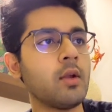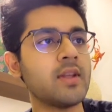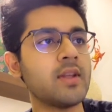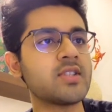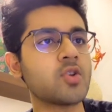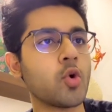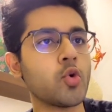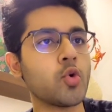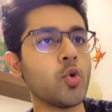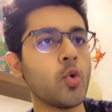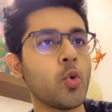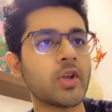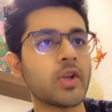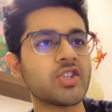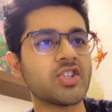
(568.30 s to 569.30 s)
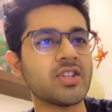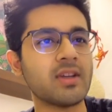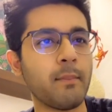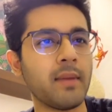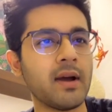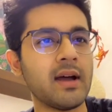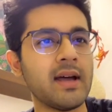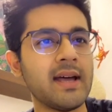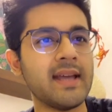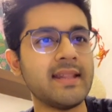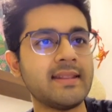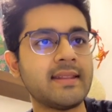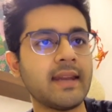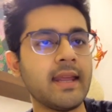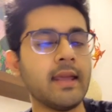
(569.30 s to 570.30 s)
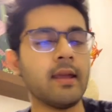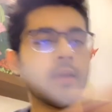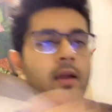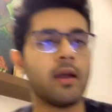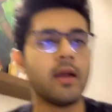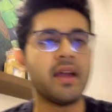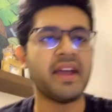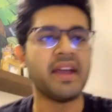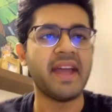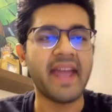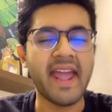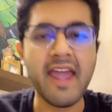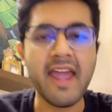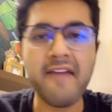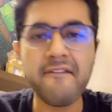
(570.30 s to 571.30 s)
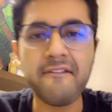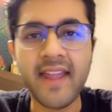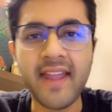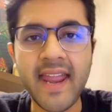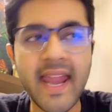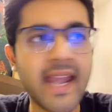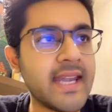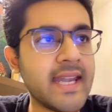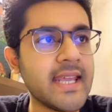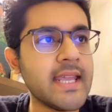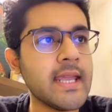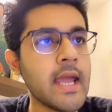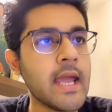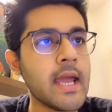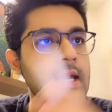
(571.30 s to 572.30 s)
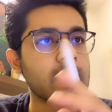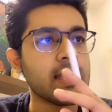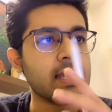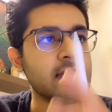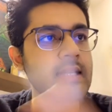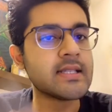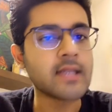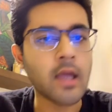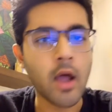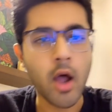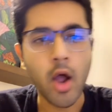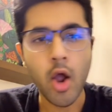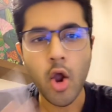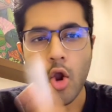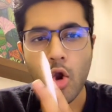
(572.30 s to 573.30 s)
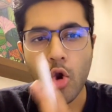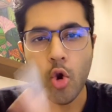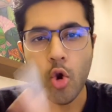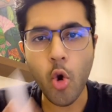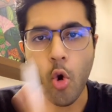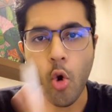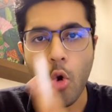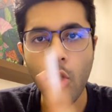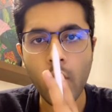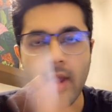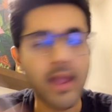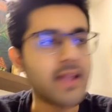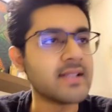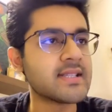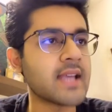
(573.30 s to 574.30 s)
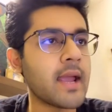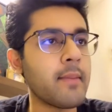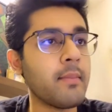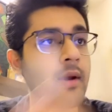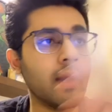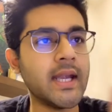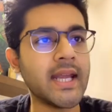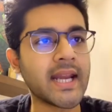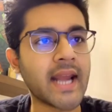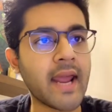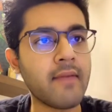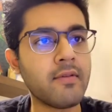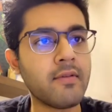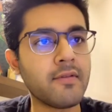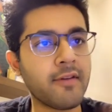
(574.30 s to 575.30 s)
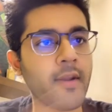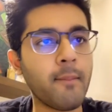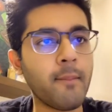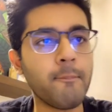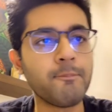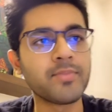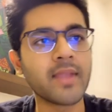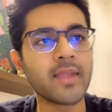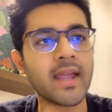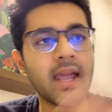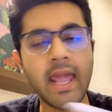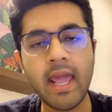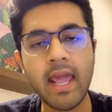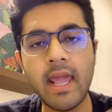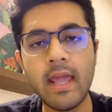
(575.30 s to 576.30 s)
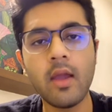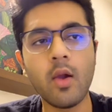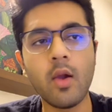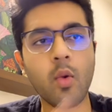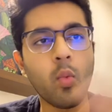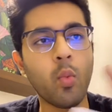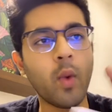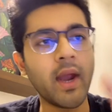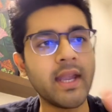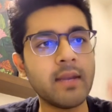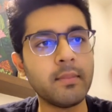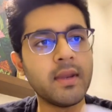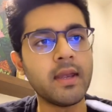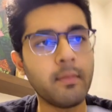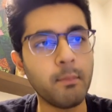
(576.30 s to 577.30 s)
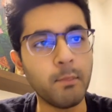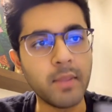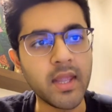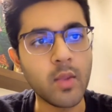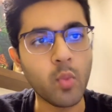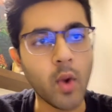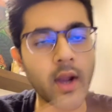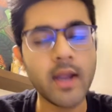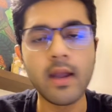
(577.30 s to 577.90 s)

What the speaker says: go to question number 3. FAD is a coenzyme derived from A, vitamin B1,